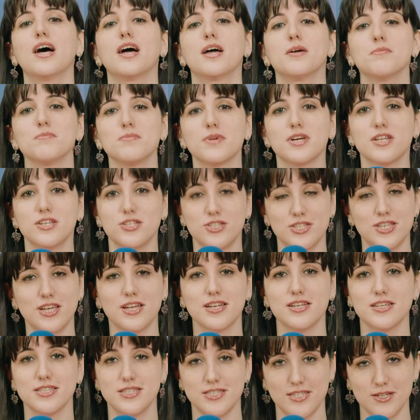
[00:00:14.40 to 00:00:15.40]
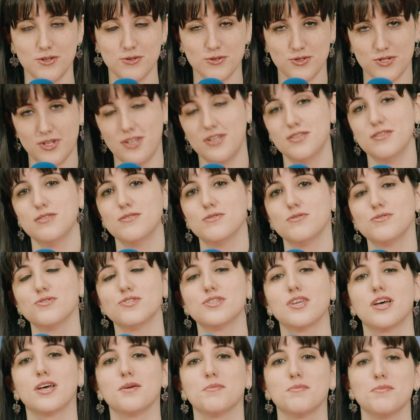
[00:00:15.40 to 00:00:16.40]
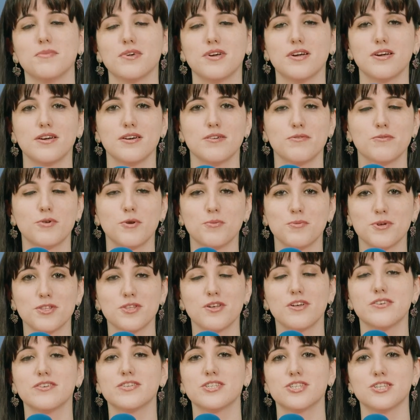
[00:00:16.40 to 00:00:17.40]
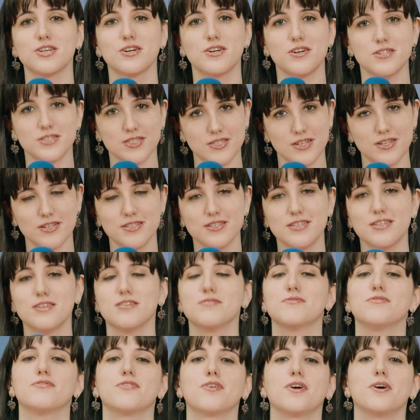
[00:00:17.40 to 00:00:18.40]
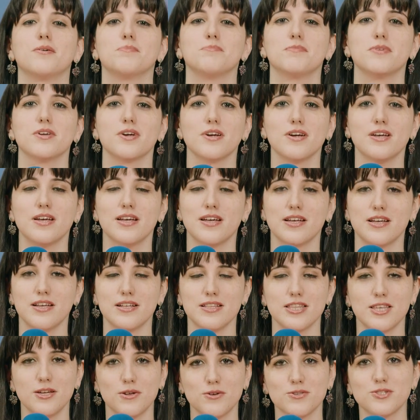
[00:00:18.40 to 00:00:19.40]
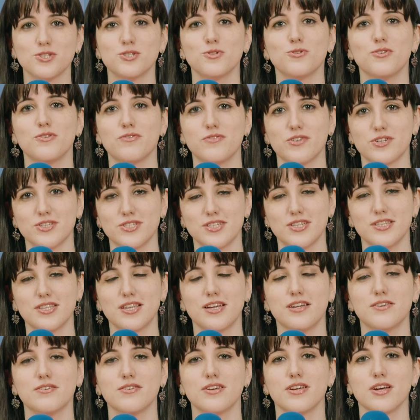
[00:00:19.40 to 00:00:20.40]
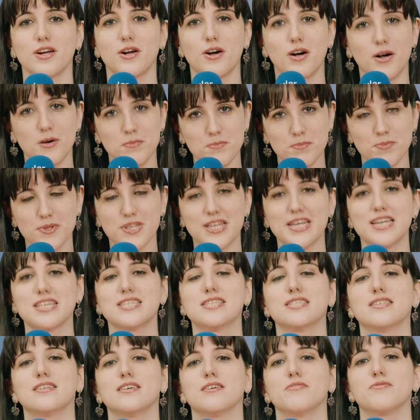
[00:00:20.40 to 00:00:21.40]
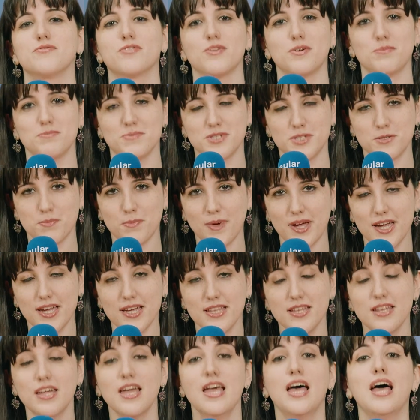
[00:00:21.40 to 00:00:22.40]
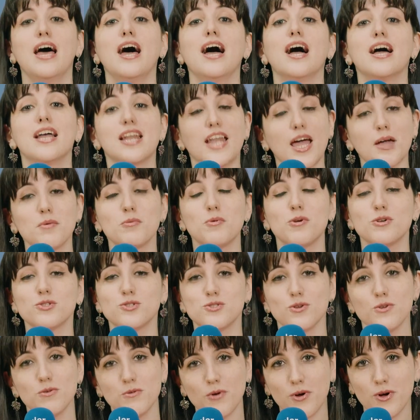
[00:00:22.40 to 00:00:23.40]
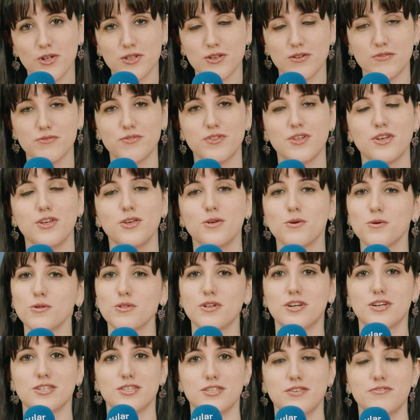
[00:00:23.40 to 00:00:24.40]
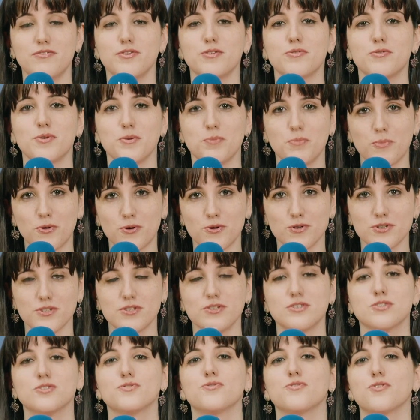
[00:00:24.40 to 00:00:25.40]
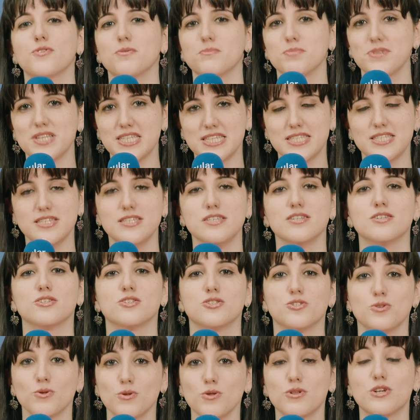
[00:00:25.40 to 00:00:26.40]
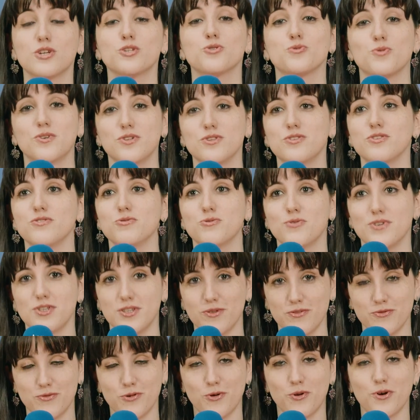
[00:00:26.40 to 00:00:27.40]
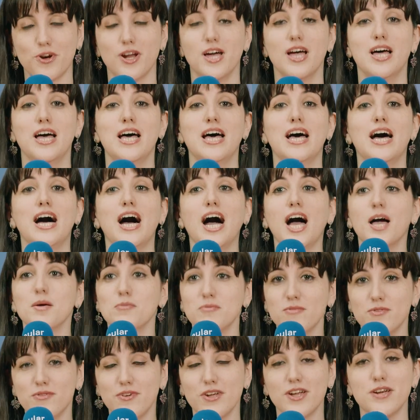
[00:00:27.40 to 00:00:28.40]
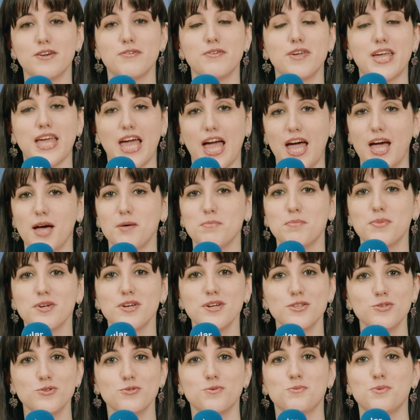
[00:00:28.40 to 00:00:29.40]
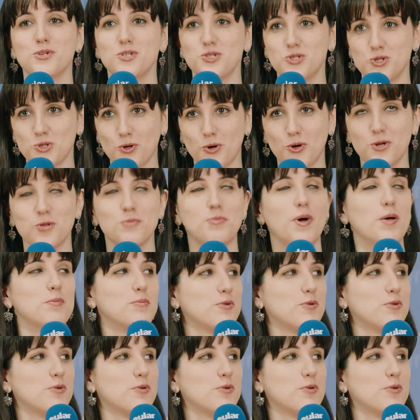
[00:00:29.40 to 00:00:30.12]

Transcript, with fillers: I'm Cristiana Ciro Santos. I'm a rheumatology consultant from uh, Leon's University Complex uh, from Spain, and I'm also one of the EULAR TV reporters from this year's EULAR 2024. I'm very happy to be joined by